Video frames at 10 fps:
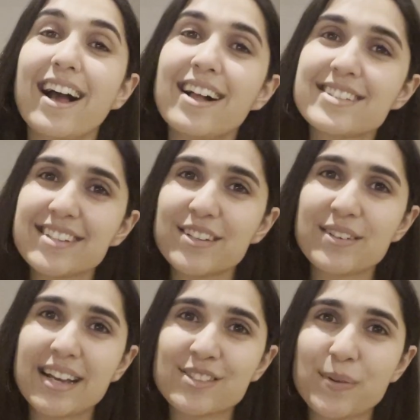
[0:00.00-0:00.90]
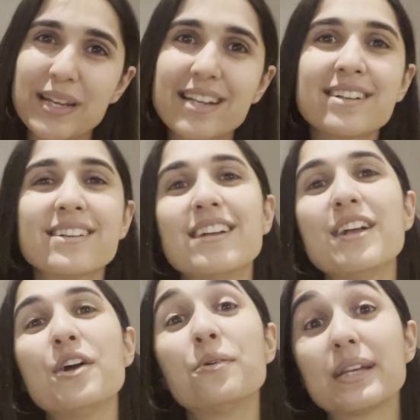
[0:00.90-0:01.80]
see you next week.
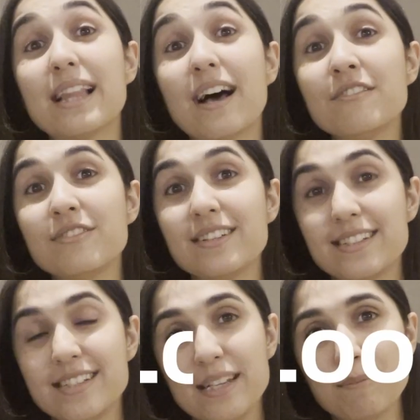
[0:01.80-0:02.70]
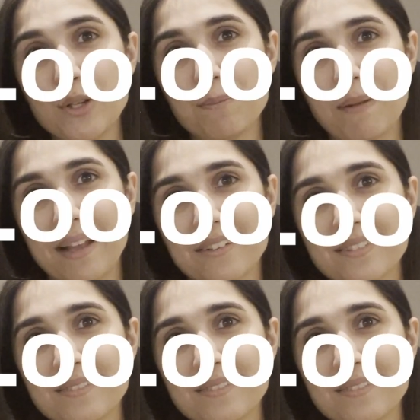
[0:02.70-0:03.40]
With love, Team Loop Panel.